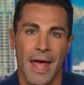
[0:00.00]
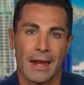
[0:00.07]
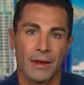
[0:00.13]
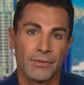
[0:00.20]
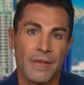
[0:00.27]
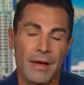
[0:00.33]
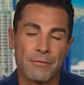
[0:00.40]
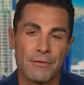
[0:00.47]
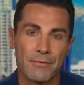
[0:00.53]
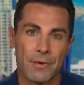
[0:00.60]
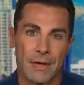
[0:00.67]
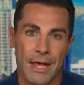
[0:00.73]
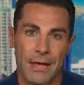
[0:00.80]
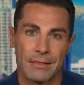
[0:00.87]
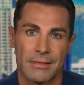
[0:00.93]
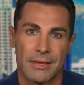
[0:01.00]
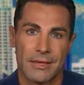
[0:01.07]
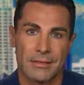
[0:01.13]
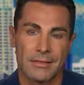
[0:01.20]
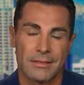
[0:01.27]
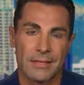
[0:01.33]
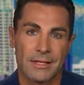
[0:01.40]
And I'll never forget
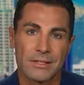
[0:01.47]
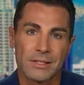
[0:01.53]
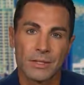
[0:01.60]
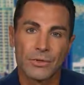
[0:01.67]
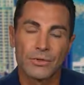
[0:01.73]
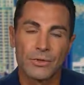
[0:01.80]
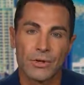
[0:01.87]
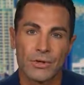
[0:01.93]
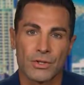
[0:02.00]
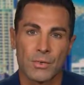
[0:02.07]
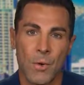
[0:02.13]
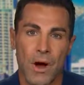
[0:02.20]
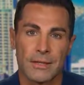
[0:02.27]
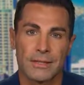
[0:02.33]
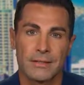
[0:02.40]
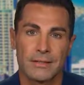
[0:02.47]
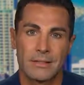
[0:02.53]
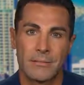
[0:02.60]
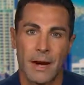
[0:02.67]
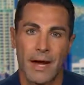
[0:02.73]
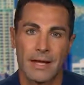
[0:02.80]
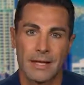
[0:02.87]
this. This little nurse walked
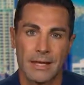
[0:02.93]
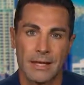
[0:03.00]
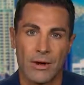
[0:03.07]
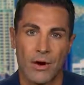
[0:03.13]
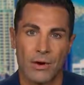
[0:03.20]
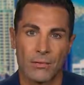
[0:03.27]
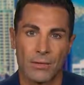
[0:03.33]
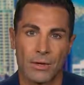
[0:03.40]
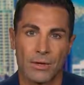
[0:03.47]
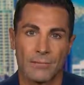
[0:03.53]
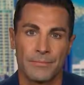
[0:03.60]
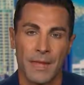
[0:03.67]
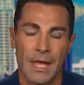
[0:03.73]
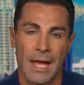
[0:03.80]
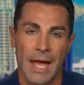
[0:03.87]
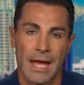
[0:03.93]
into my ER room